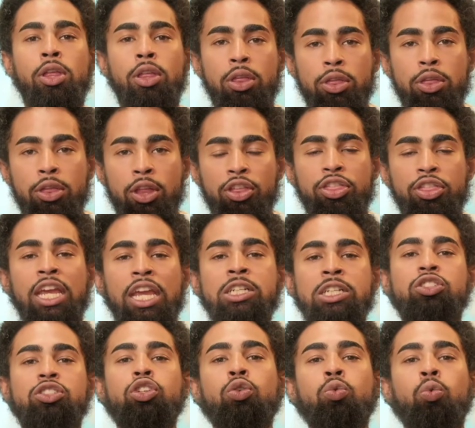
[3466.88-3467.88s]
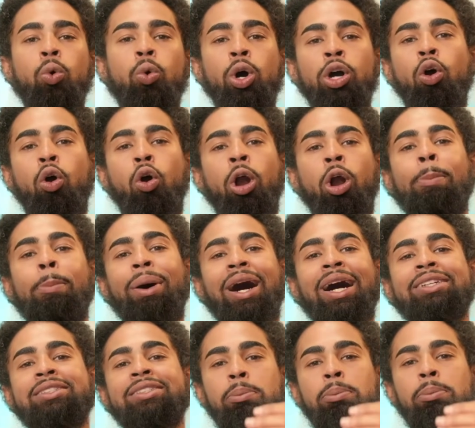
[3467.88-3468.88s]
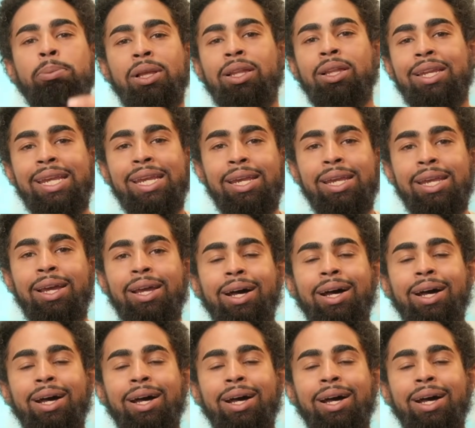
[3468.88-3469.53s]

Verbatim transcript: the things you want are a possibility,